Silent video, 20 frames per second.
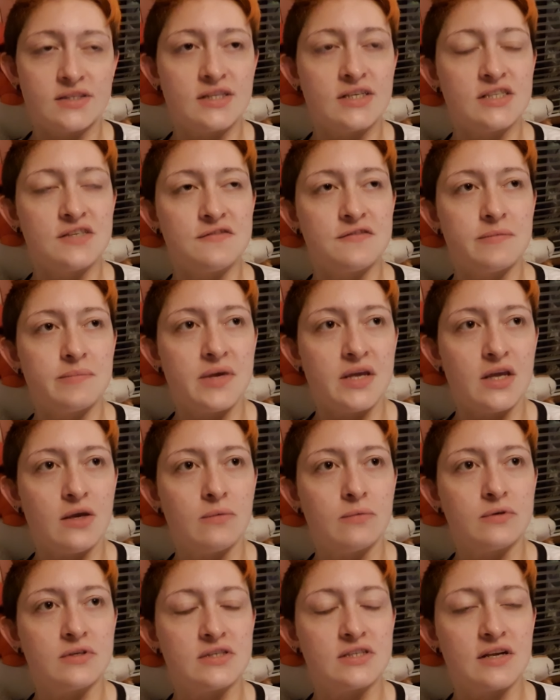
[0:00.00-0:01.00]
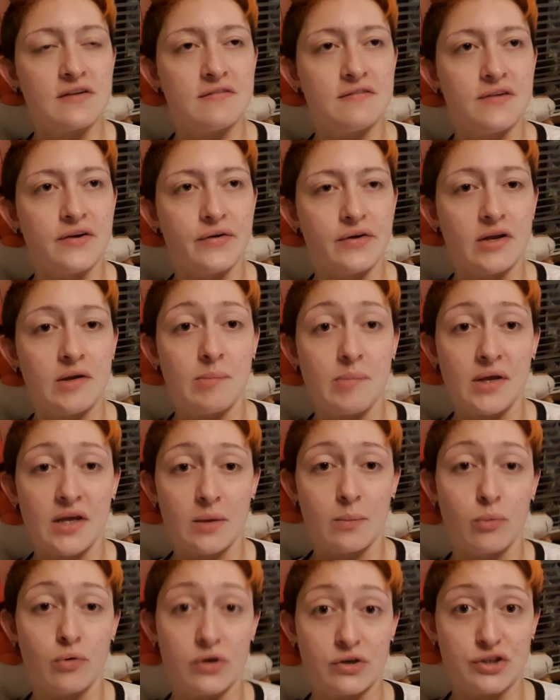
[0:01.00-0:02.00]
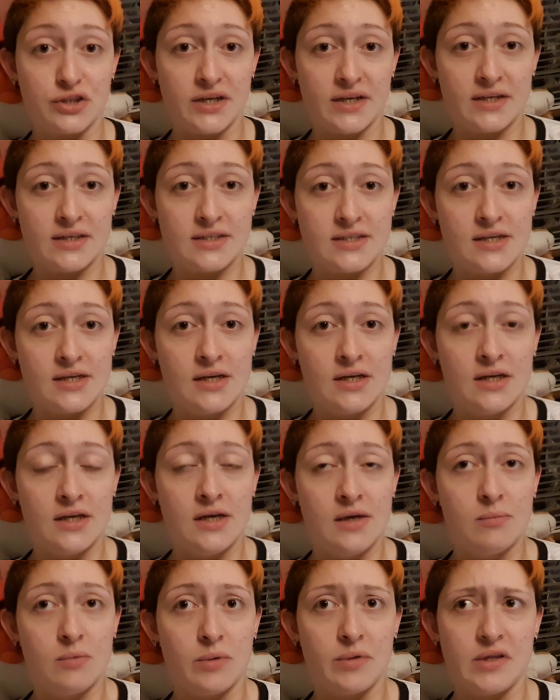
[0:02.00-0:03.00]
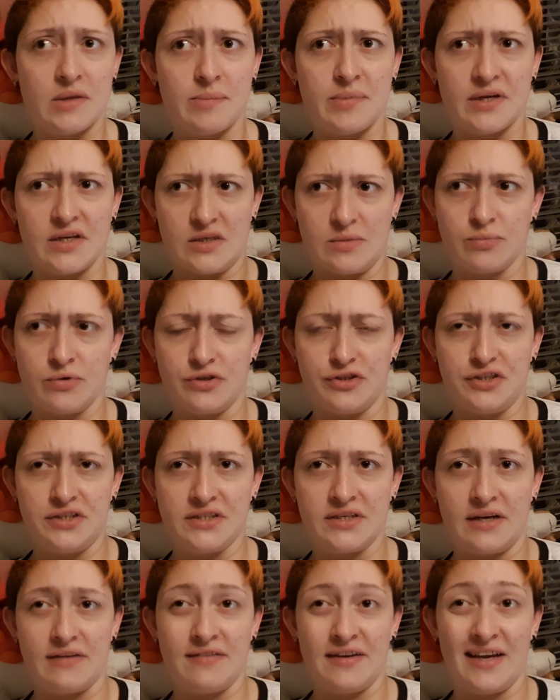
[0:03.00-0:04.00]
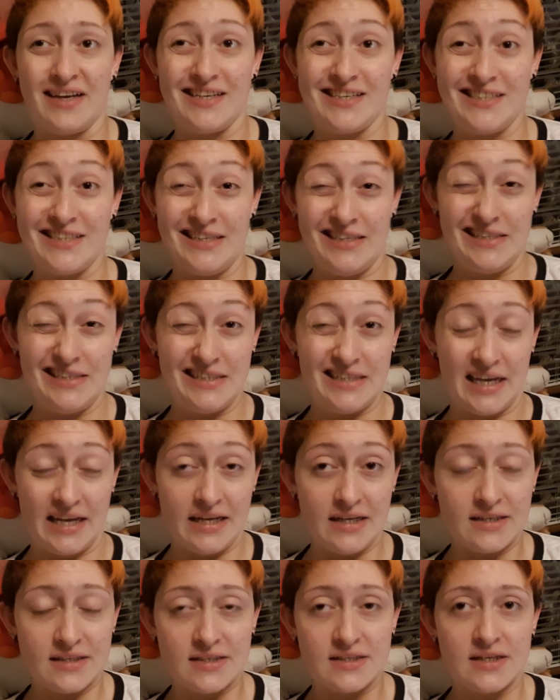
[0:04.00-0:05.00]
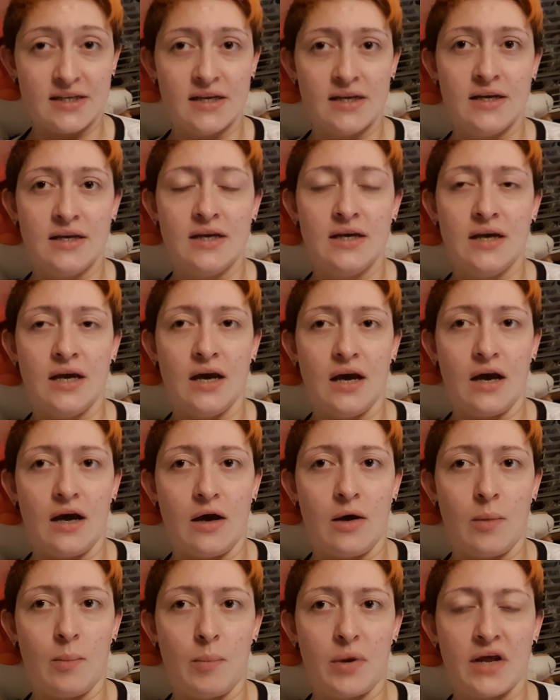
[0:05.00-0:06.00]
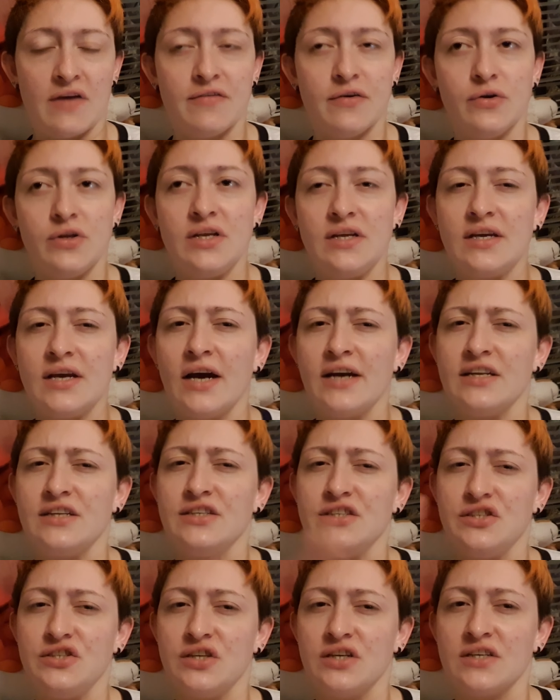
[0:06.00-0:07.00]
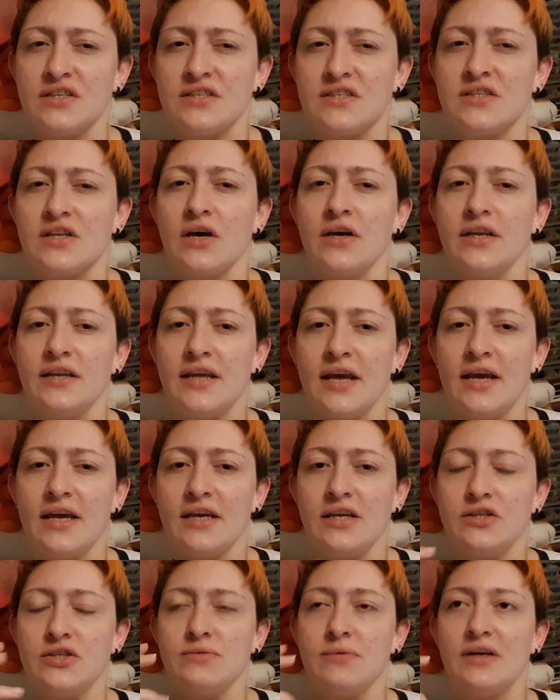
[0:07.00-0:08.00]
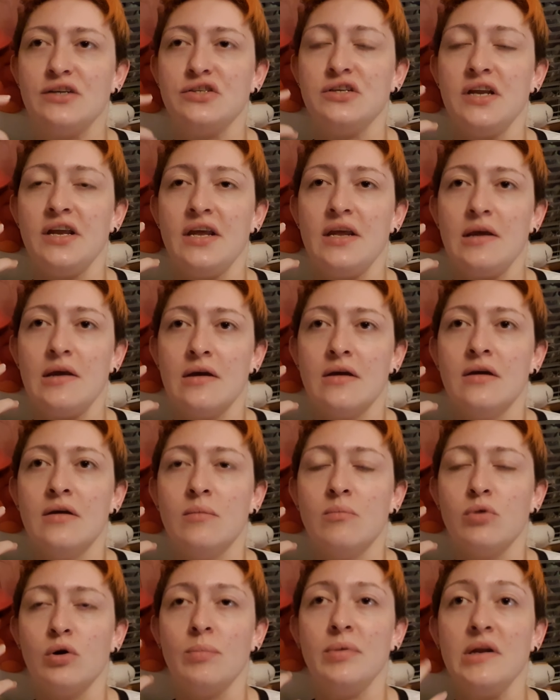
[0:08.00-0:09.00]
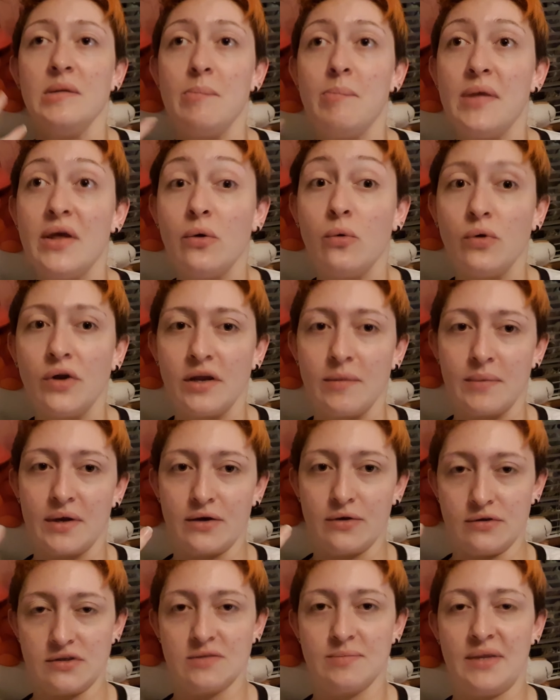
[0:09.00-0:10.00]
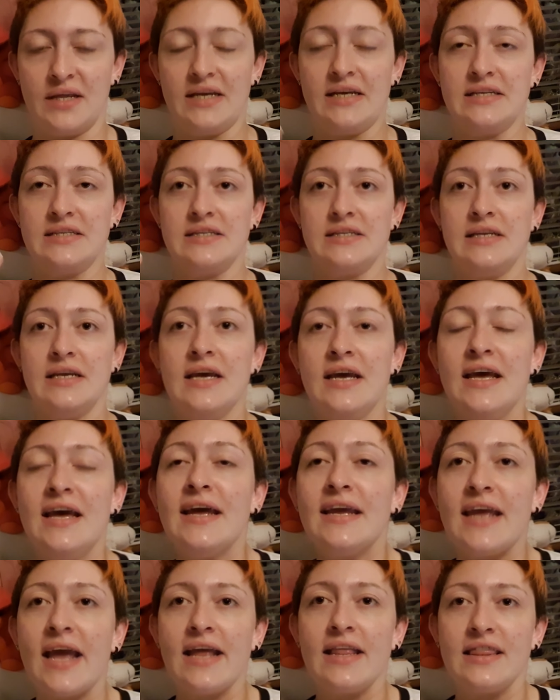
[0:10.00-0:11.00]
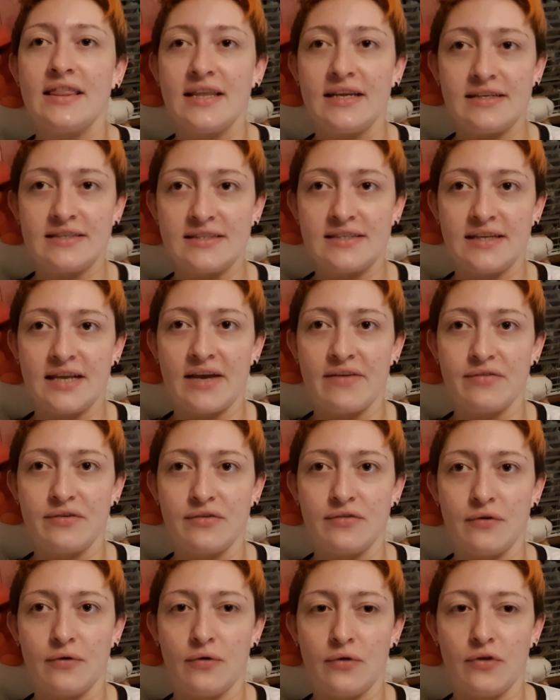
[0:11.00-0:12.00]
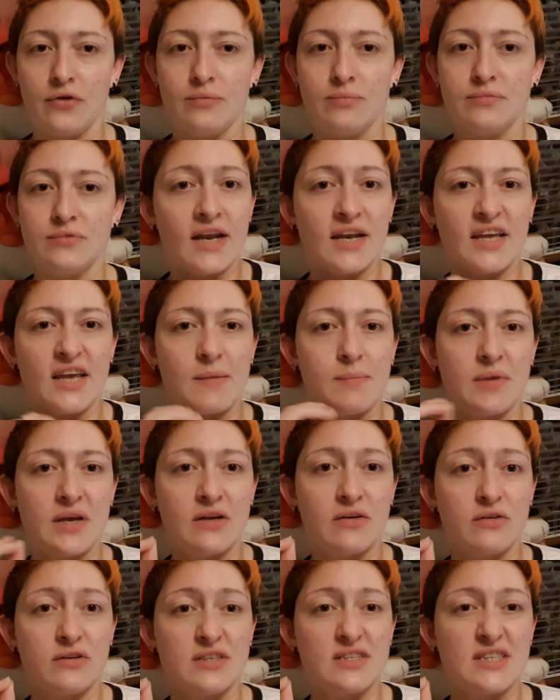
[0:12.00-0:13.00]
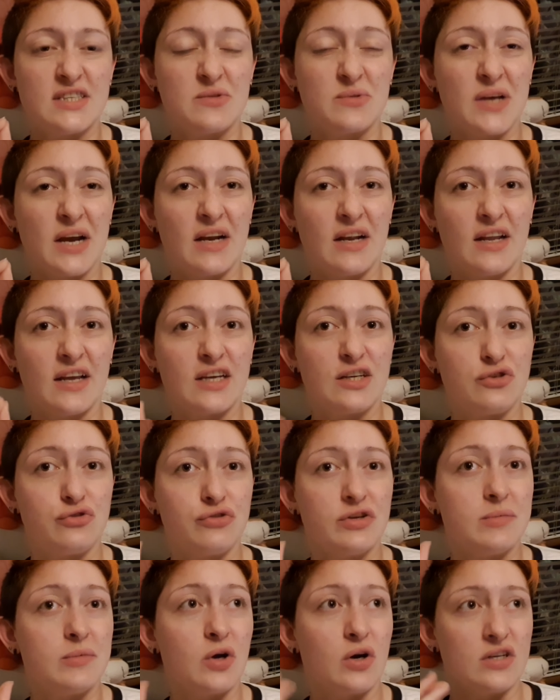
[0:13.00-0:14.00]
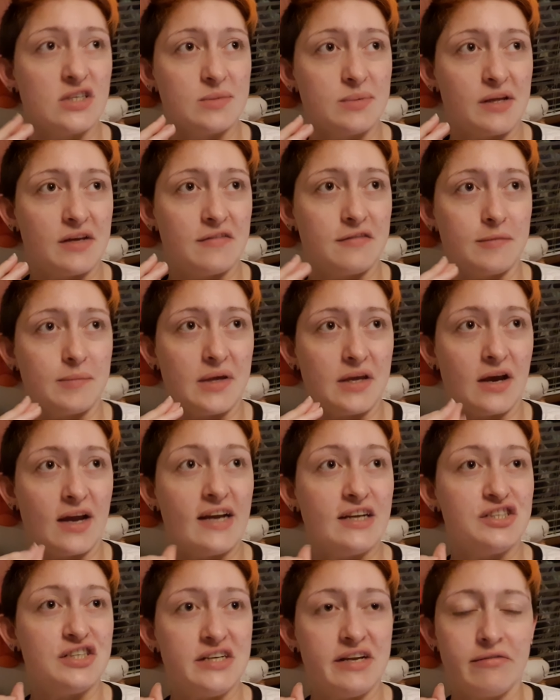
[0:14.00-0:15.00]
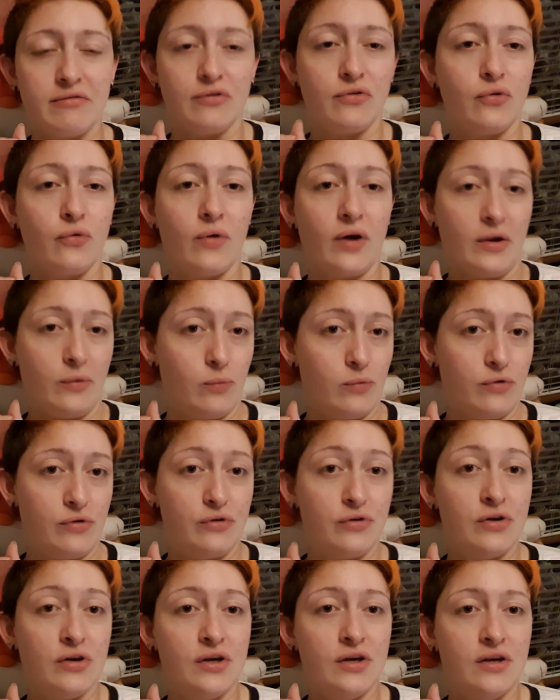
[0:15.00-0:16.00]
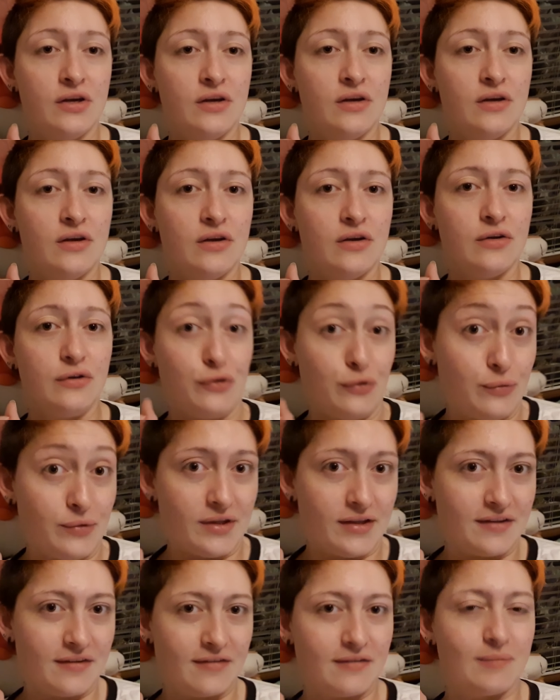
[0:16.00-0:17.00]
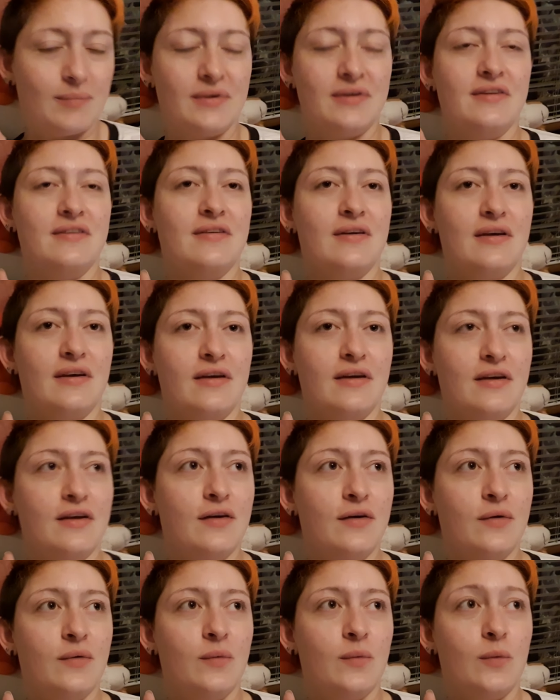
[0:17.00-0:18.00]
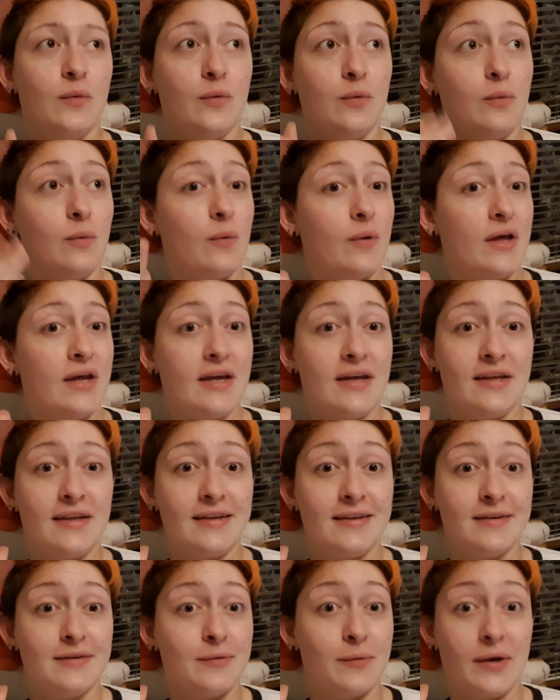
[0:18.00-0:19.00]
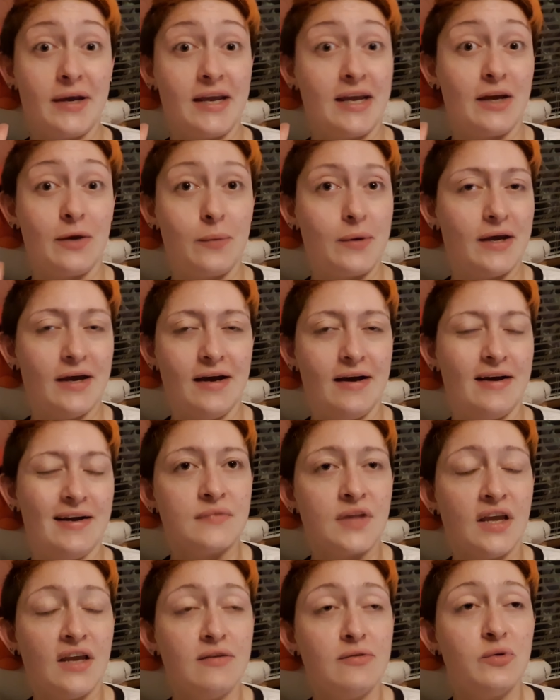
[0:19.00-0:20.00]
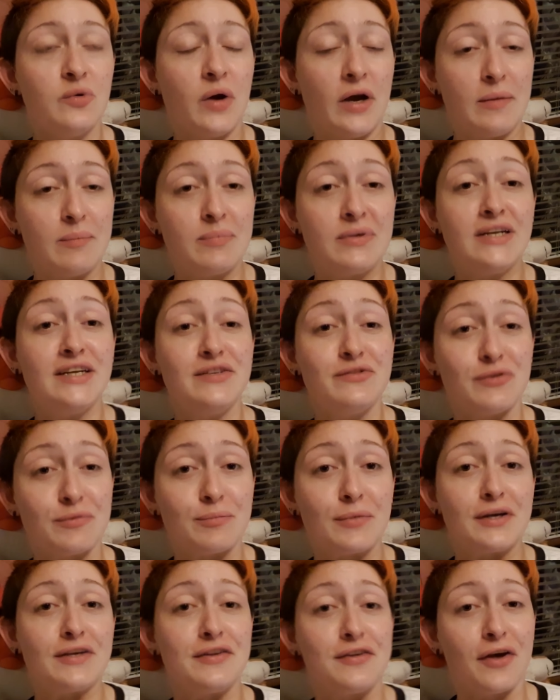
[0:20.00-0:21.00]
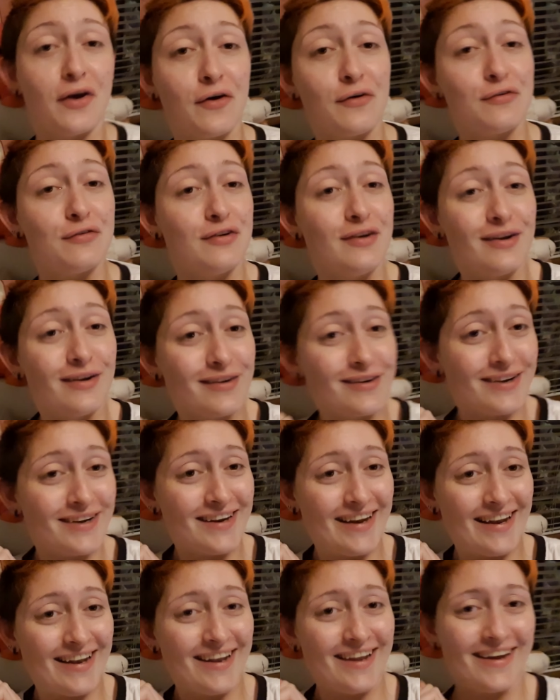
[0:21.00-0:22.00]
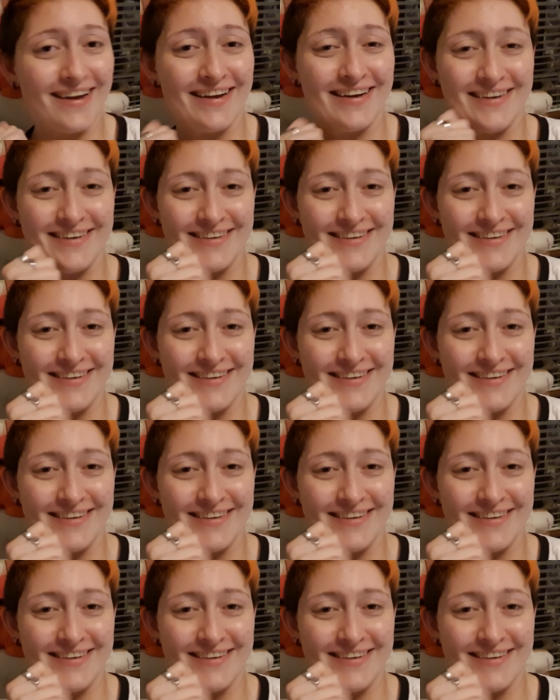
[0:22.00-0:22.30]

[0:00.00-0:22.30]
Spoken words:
this for me was a very big project, probably the biggest project I've had to date, but I've only kind of just started getting into actually properly building my cosplayers and getting things together for them. And again, being honest, this was kind of like a dream cosplay for me. I actually never thought I would do this, but here we are. I'm quite pleased with myself, not gonna lie.